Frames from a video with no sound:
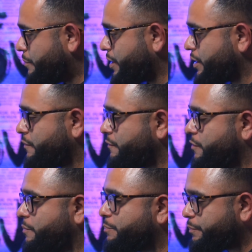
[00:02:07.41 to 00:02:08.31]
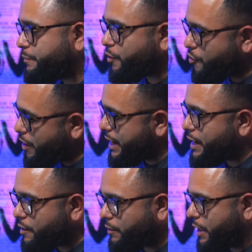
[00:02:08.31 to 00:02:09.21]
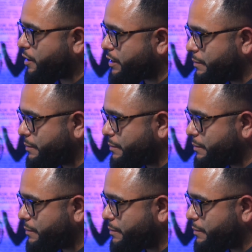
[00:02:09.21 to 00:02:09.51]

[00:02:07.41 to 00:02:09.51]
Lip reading: but for crying out loud,